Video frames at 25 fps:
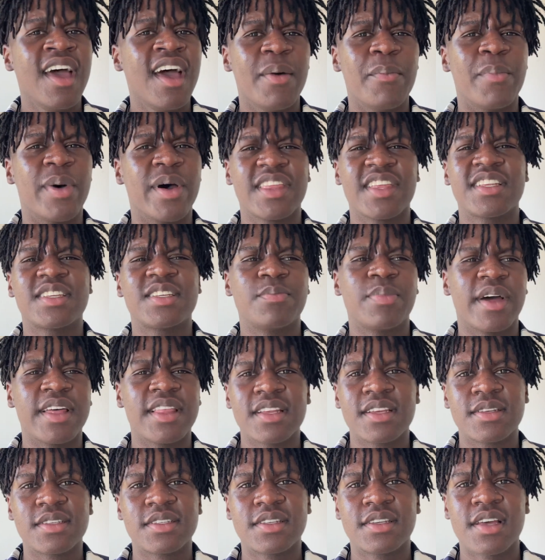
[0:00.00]
By
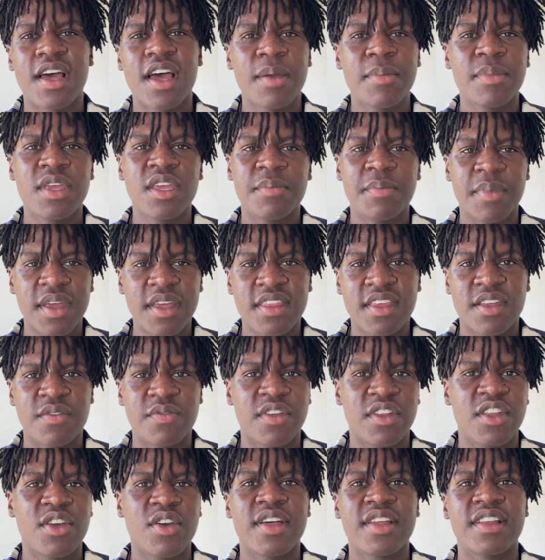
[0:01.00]
the time he'd made that
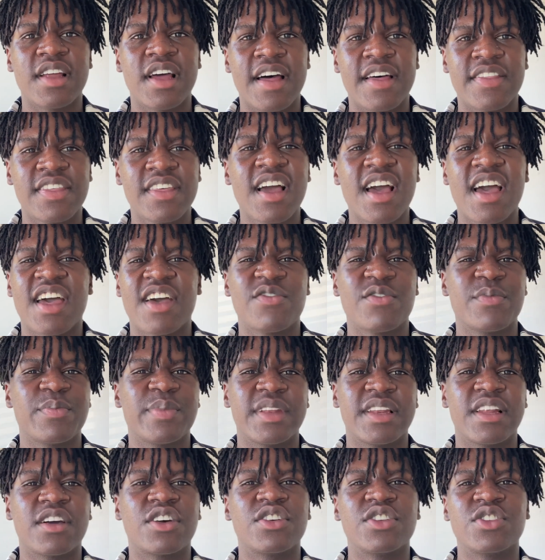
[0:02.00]
video, I think I haven't
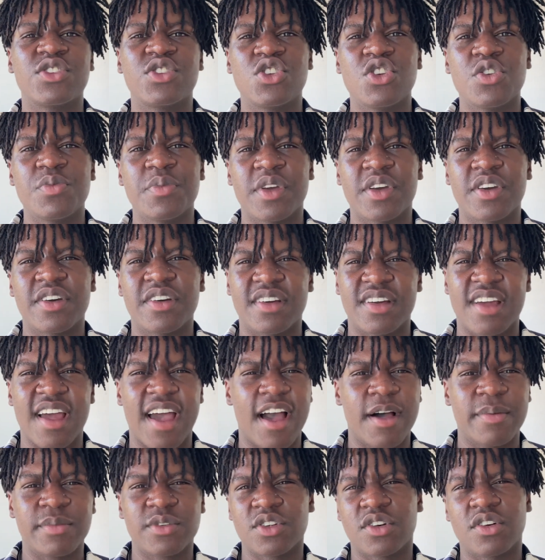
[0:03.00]
been like consuming
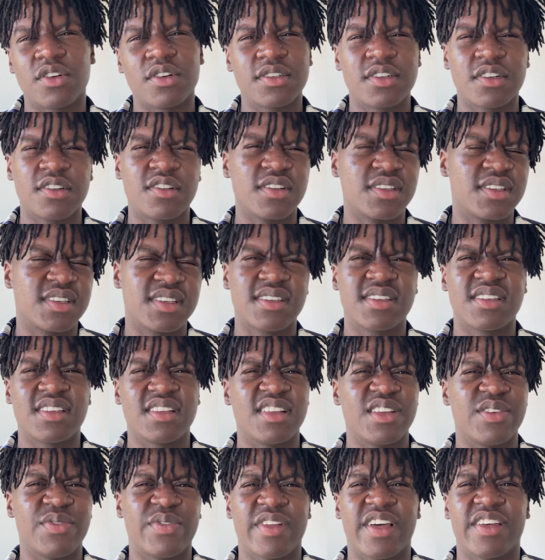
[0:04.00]
Hamza content
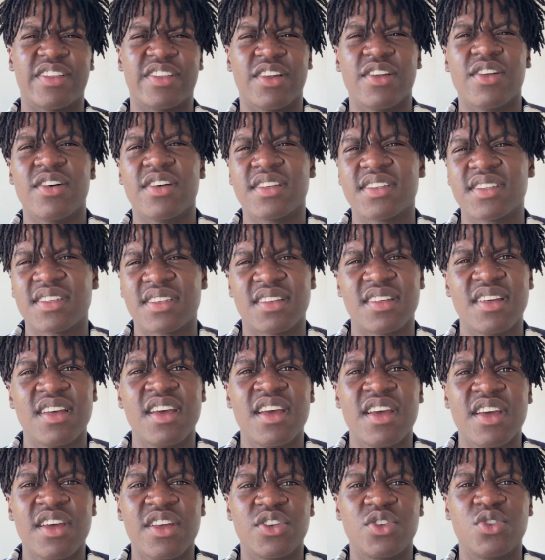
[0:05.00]
consistently for like the last
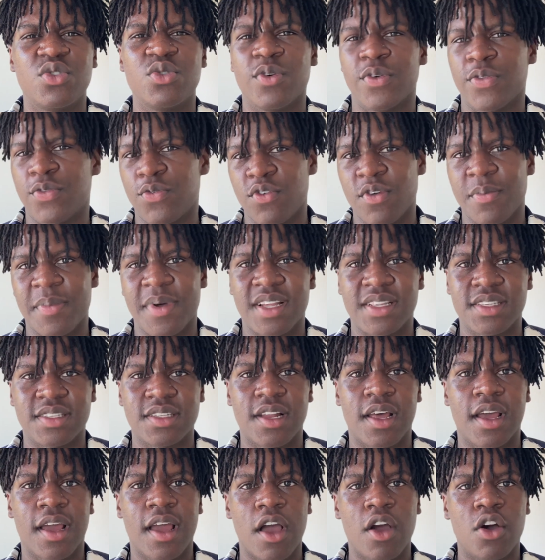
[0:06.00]
2 or 3 months.
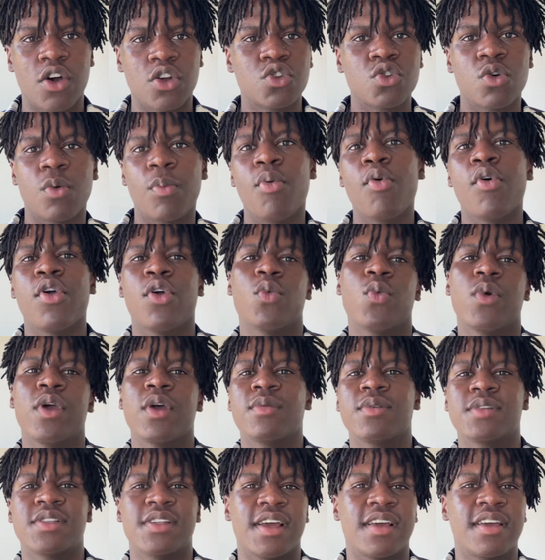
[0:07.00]
Like I got to a point where it
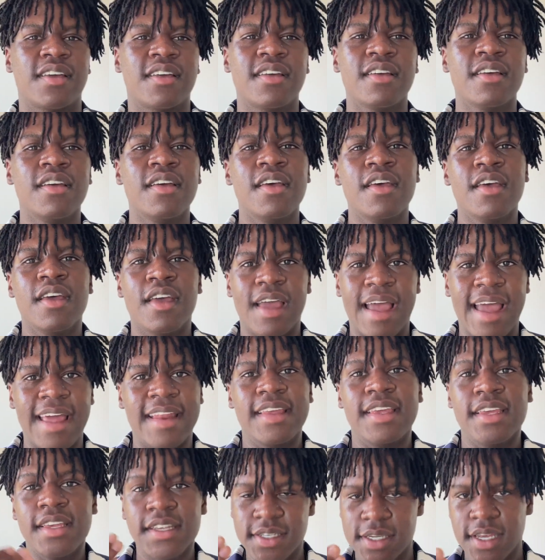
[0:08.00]
was like, and
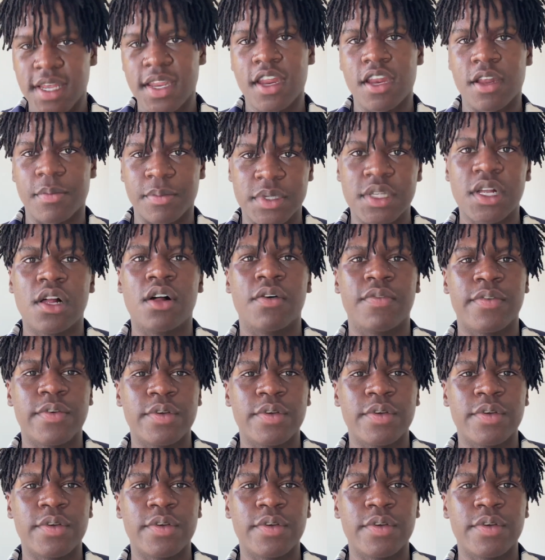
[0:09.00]
he said it himself.